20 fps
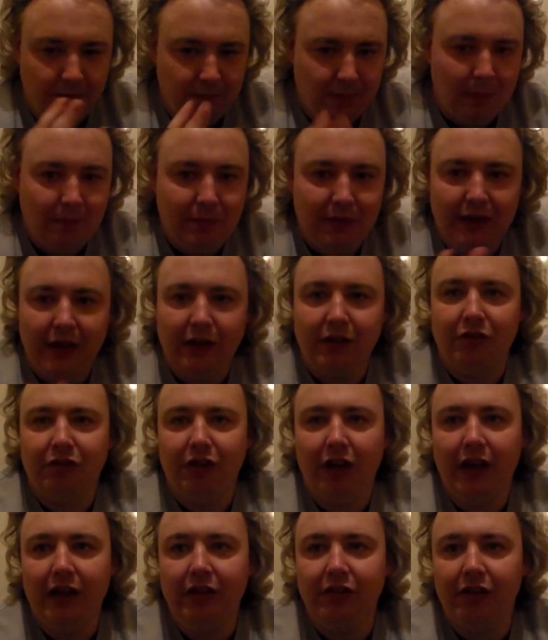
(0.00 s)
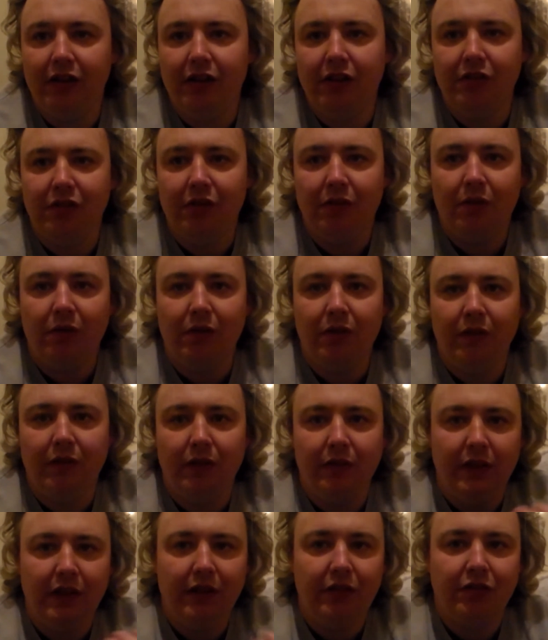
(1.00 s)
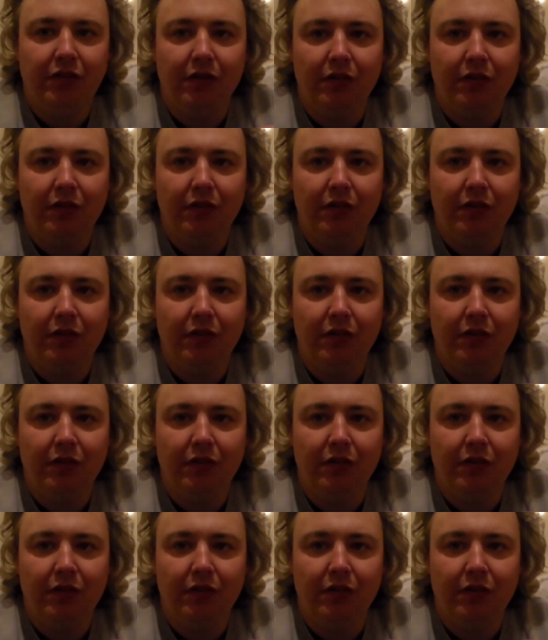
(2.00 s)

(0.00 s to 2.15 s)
biblical changes, or these